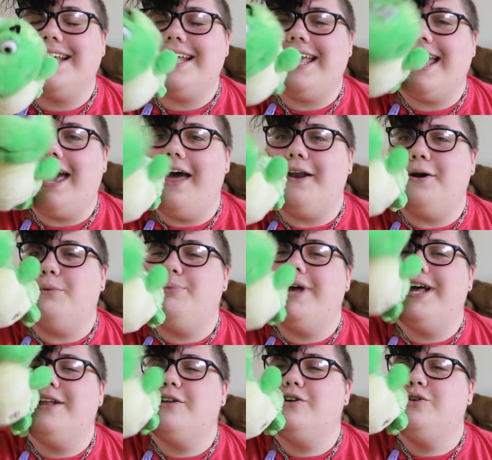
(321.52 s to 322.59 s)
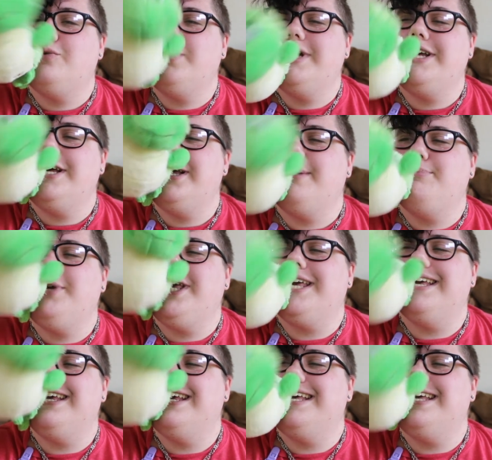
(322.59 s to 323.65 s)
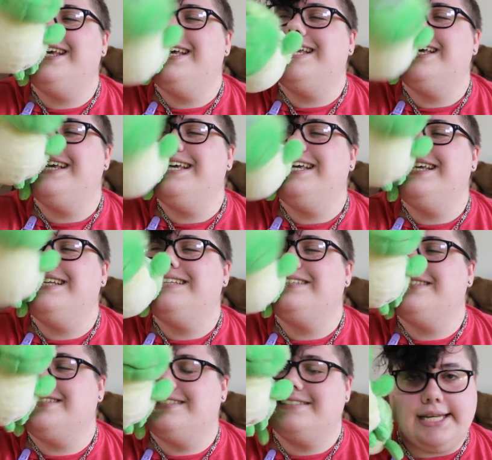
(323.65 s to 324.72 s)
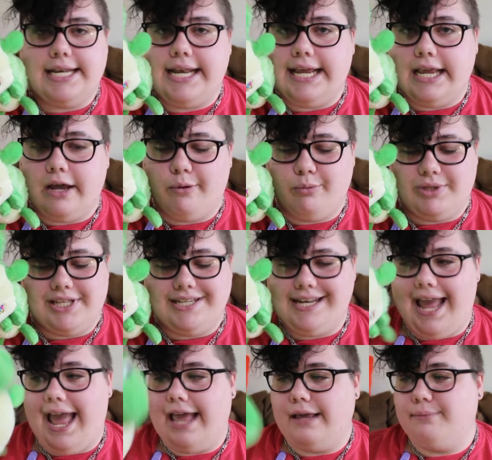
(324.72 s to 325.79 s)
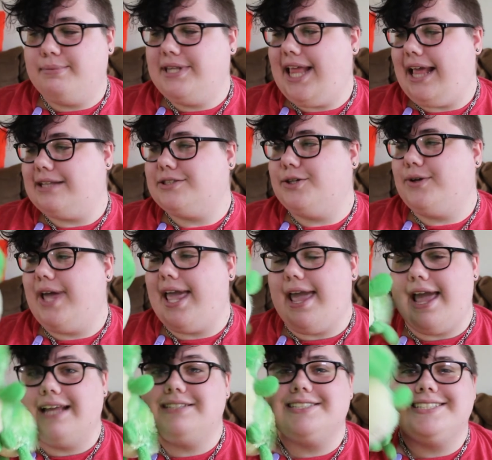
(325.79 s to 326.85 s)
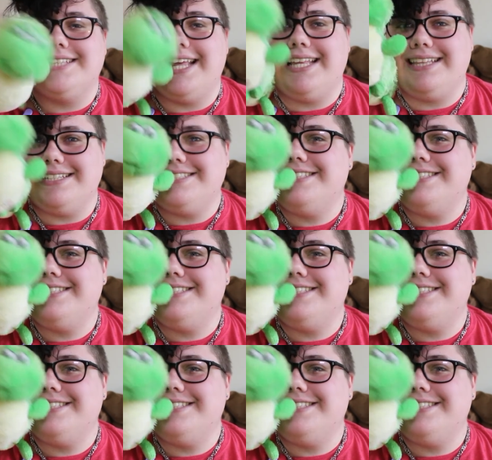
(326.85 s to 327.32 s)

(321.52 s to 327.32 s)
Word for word: caterpillar Webkins. He didn't come with the tag, but that's okay. I just like the